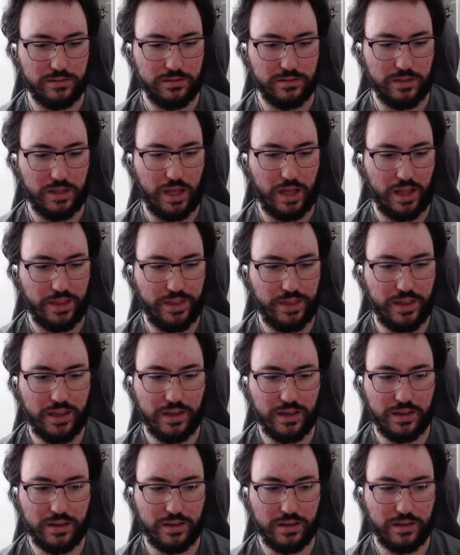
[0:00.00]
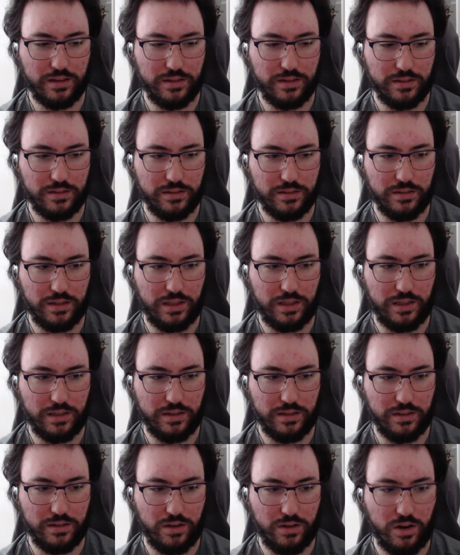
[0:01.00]
I think
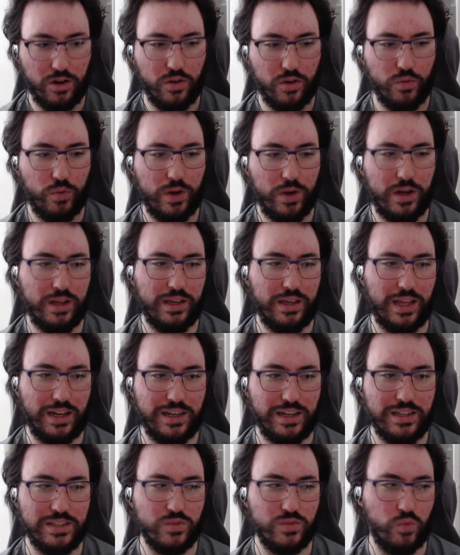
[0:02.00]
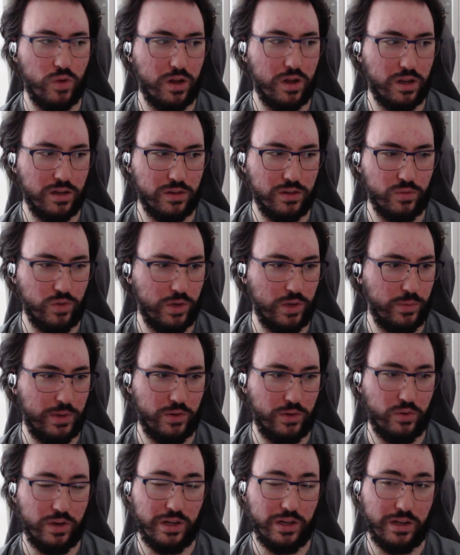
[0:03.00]
her winning at least one would have been
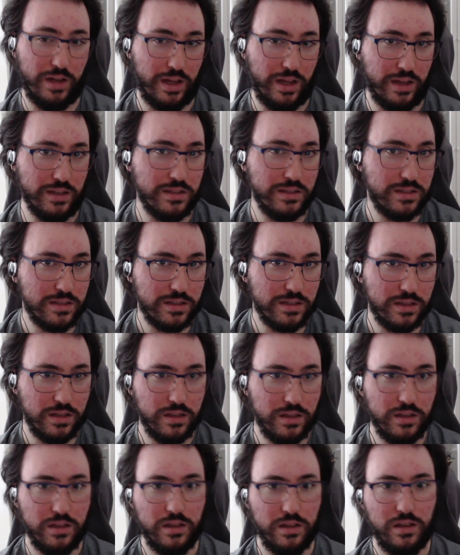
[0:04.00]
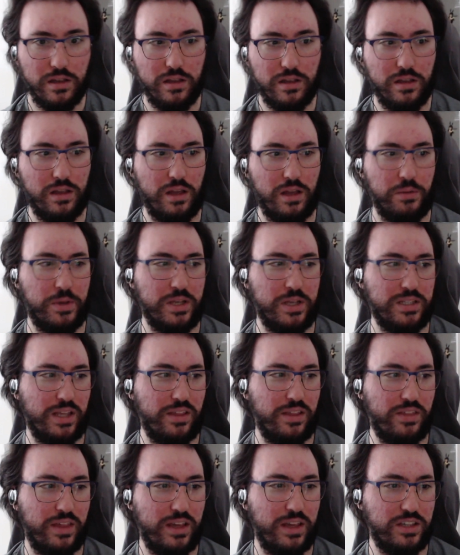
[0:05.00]
really nice. Because I
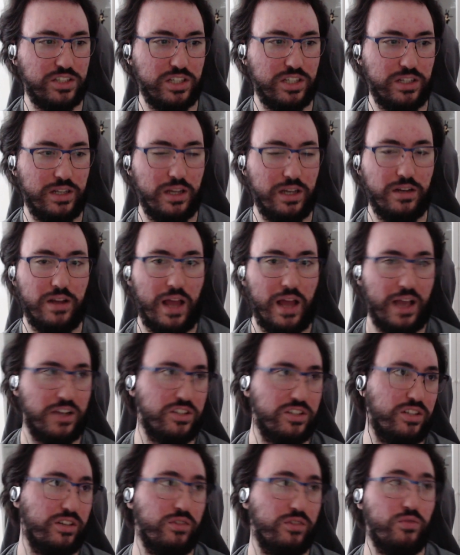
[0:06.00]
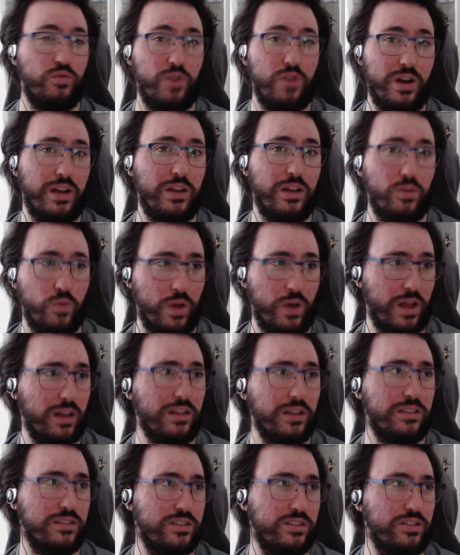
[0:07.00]
think she did actually really well
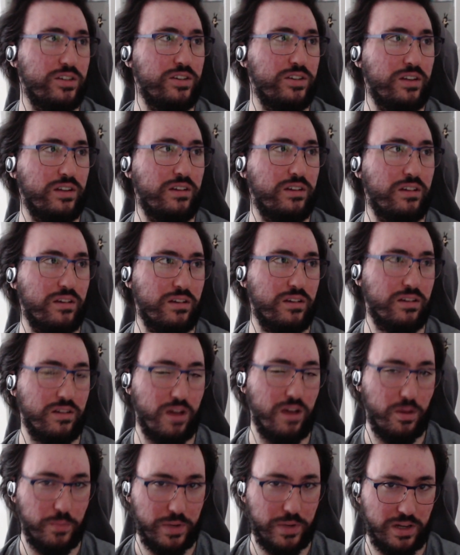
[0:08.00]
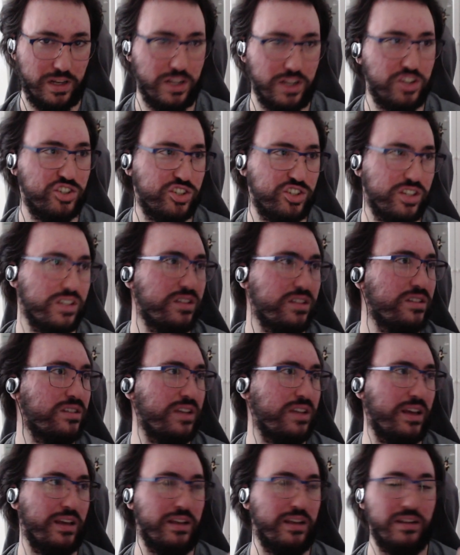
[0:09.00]
in certain competitions,
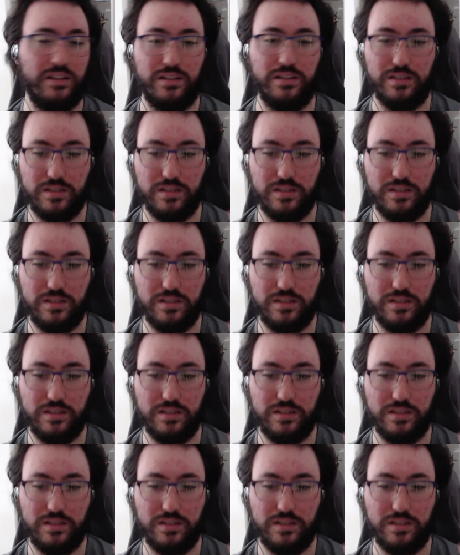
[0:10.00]
and